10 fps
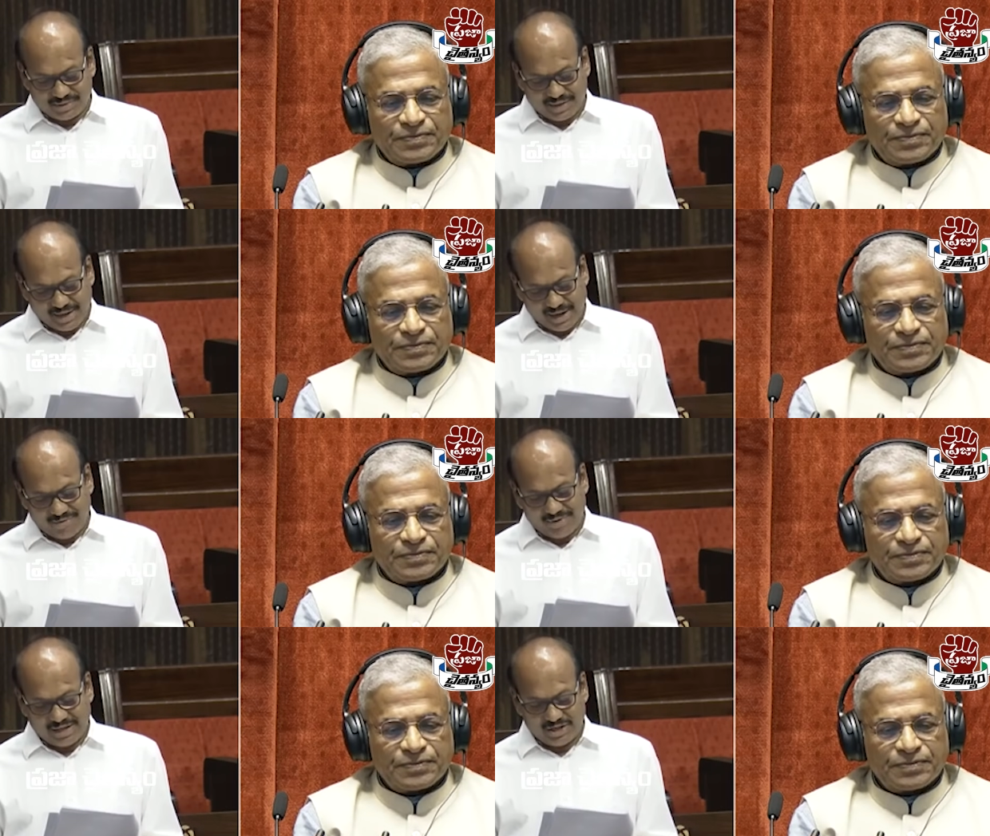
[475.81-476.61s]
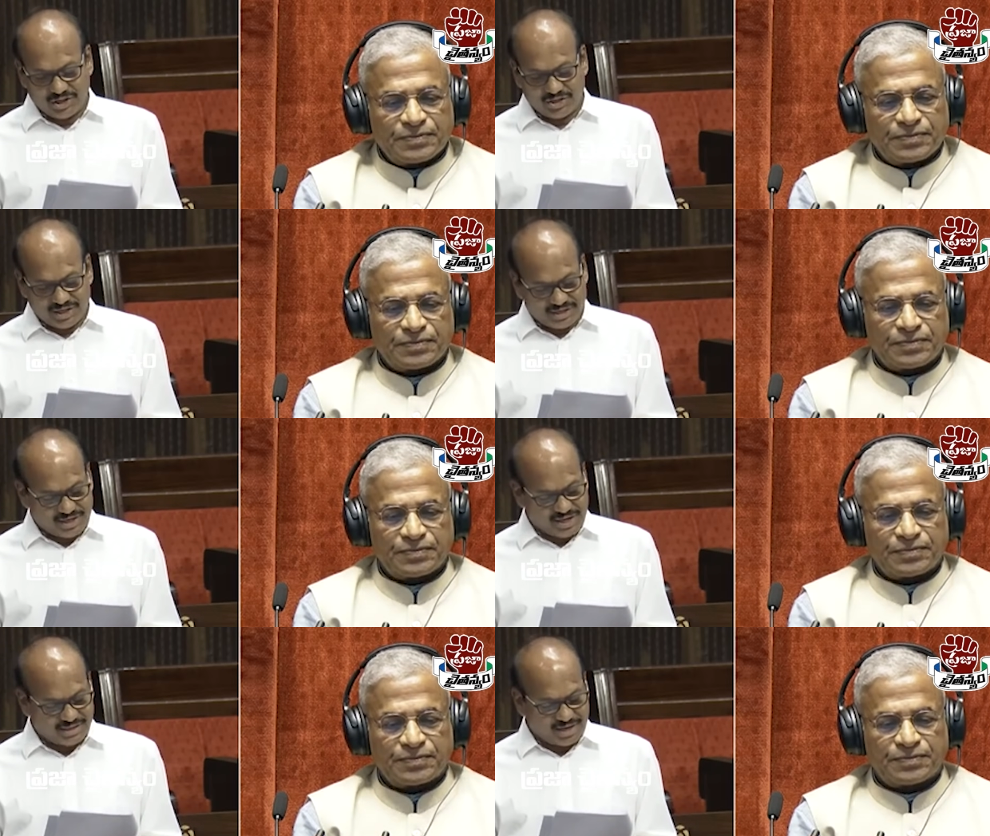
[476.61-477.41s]
Speaker 1: grave
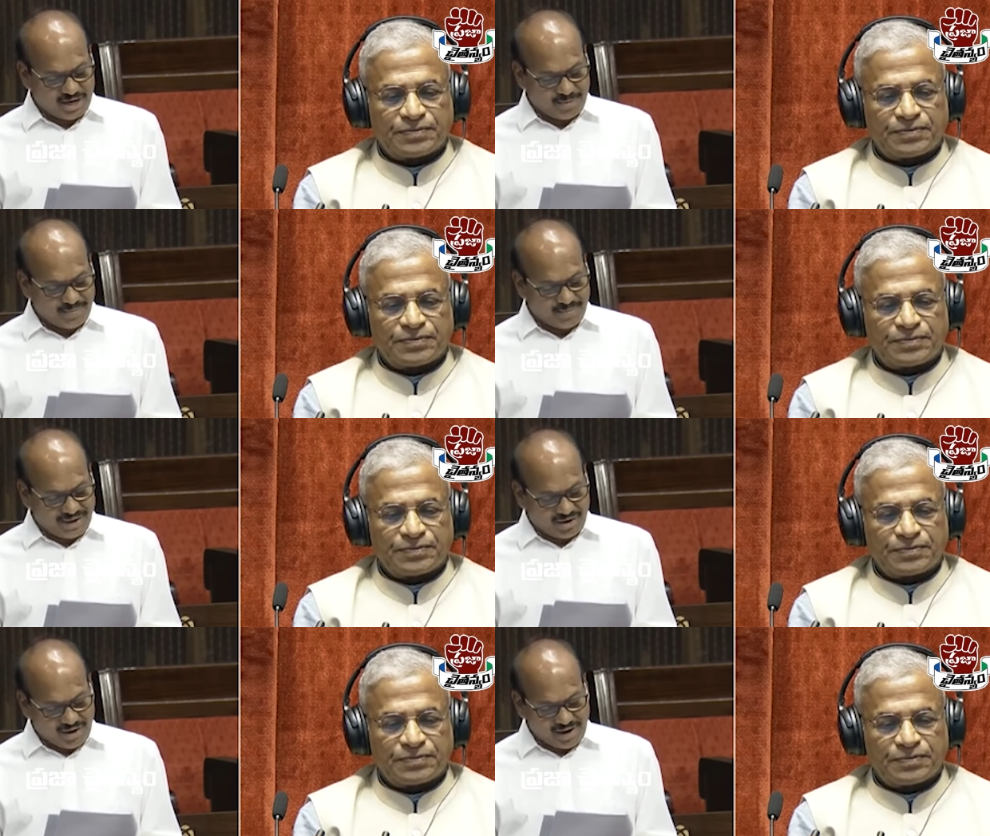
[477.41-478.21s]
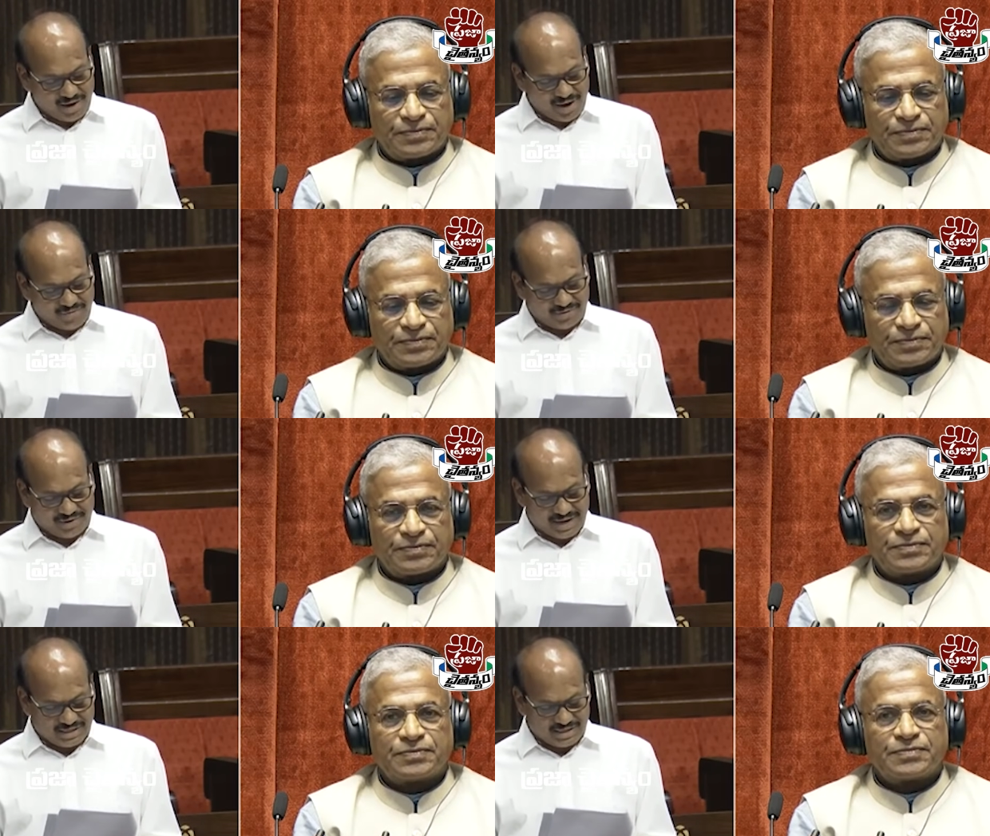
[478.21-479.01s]
injustice and betrayal of
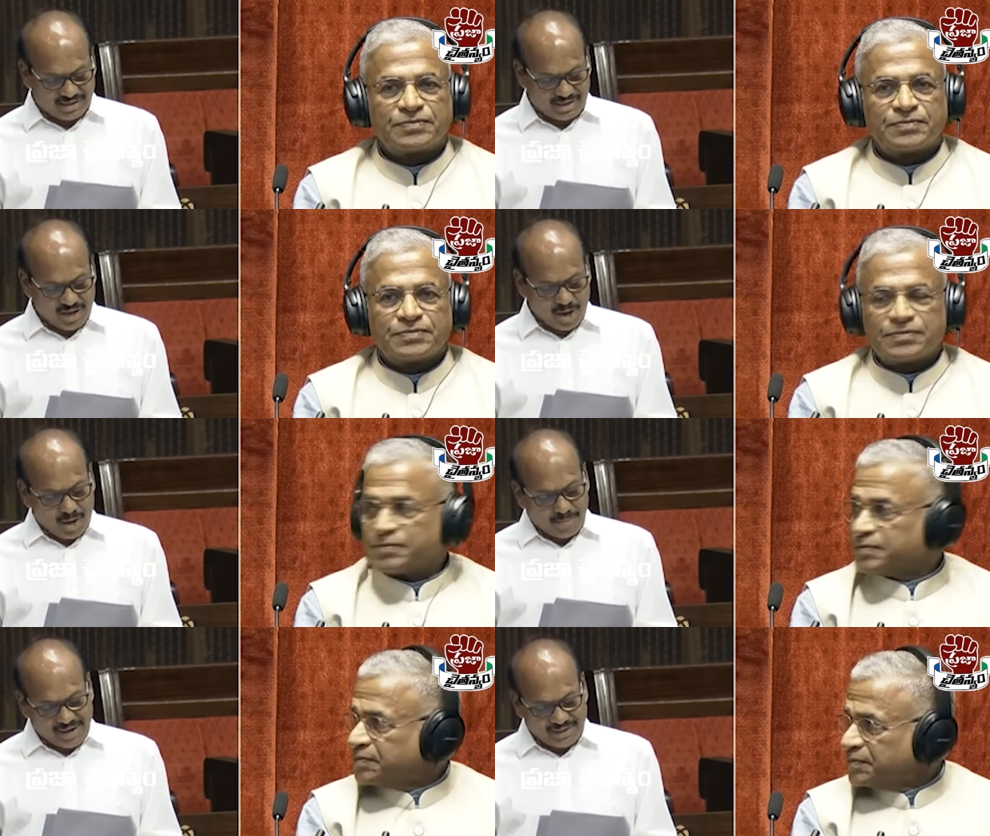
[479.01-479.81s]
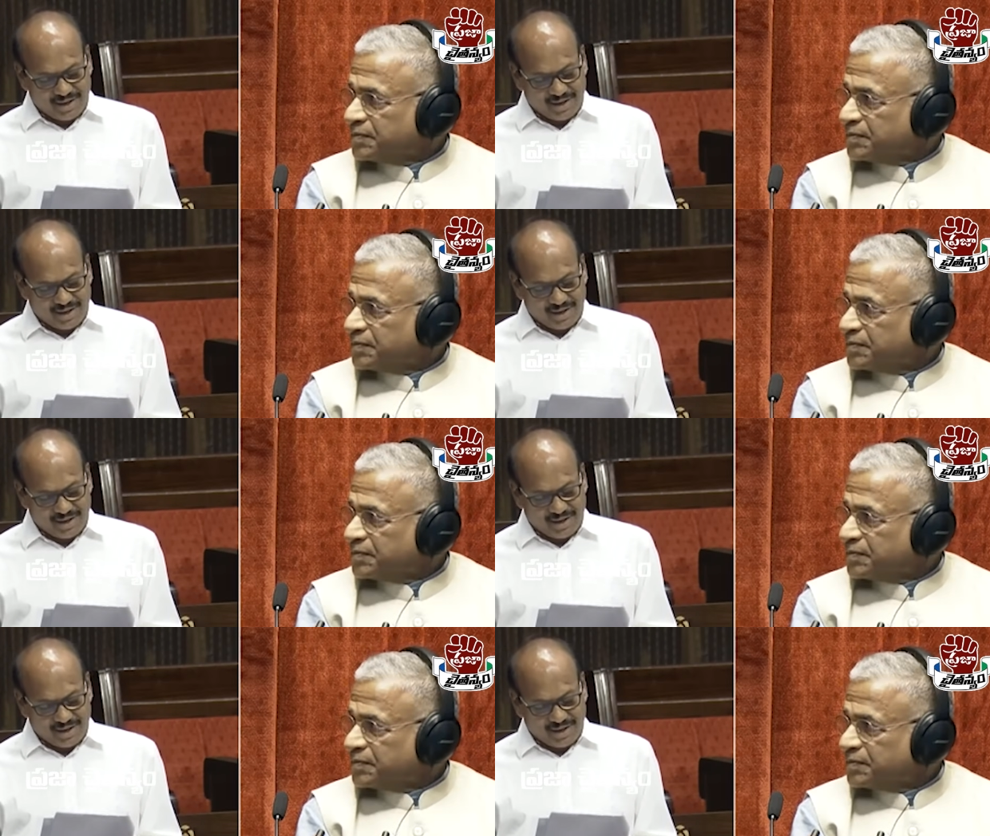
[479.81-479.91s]
trust by